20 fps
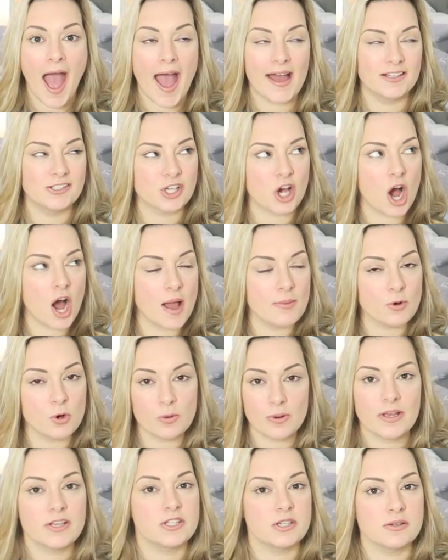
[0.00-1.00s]
And I'm
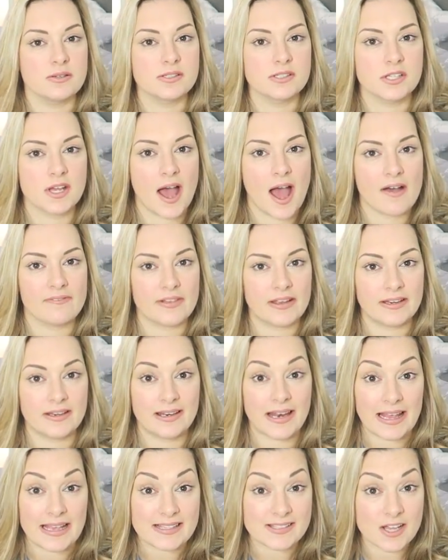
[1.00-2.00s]
always used to
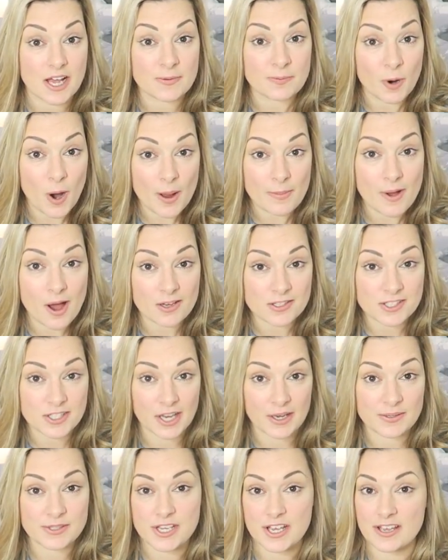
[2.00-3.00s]
having Lakeside Primark to
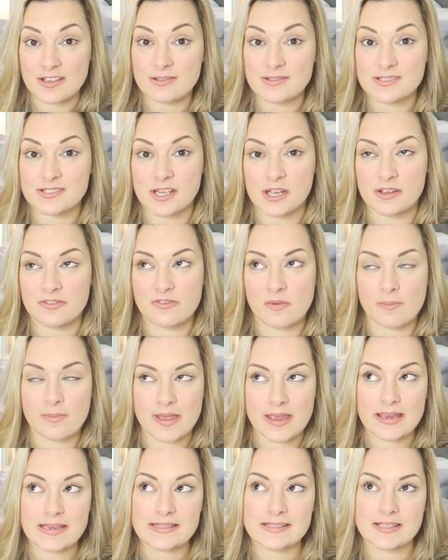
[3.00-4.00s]
go to. So for
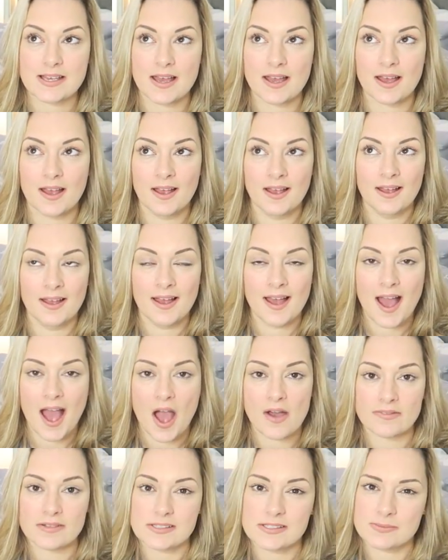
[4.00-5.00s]
me to
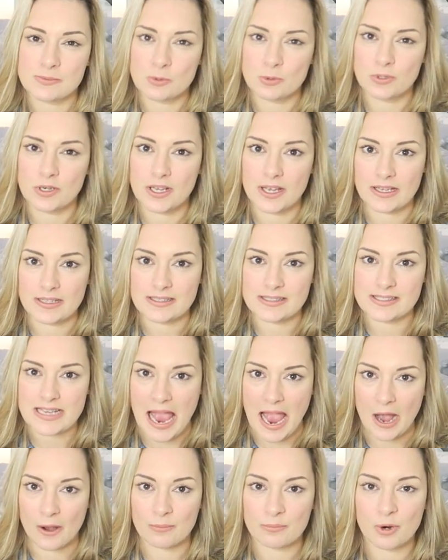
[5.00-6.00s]
have a smaller
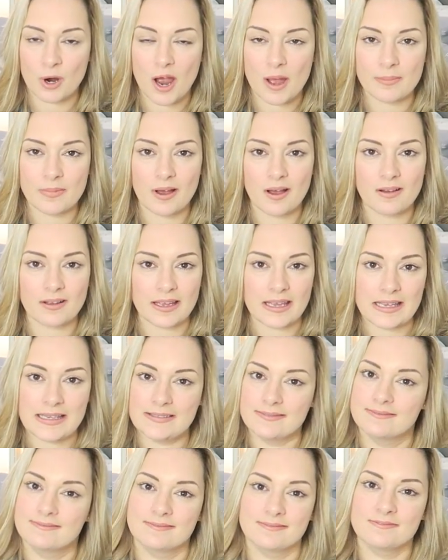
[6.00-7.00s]
town Primark,
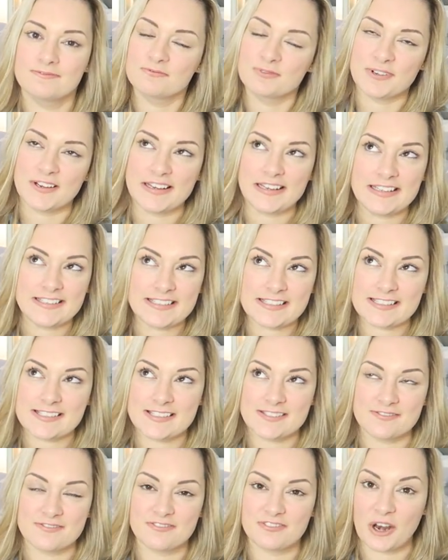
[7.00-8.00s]
it really
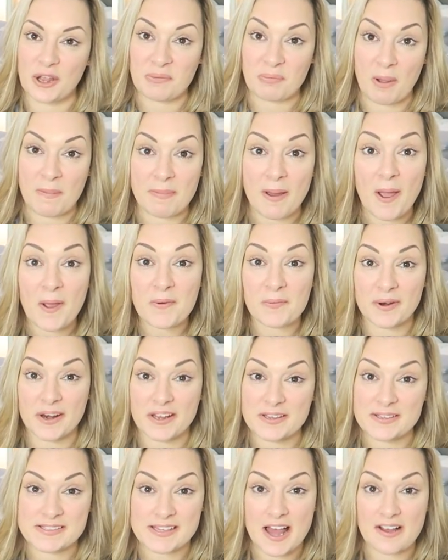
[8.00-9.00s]
doesn't float my boat when
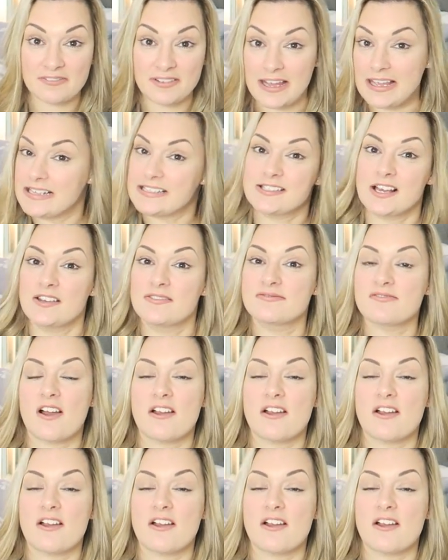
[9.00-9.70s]
I used to have Lakeside